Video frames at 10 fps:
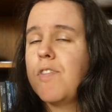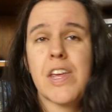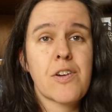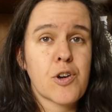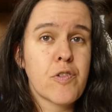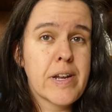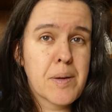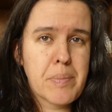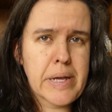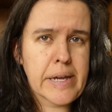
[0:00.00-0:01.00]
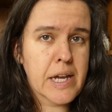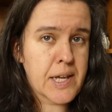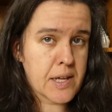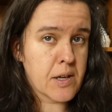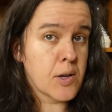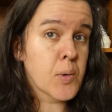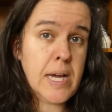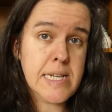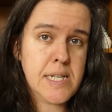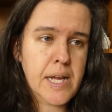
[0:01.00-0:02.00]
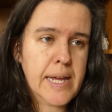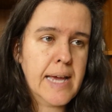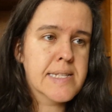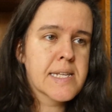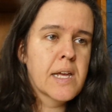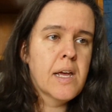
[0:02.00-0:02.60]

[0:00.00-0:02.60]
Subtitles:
Tinker Creek being a location, I guess.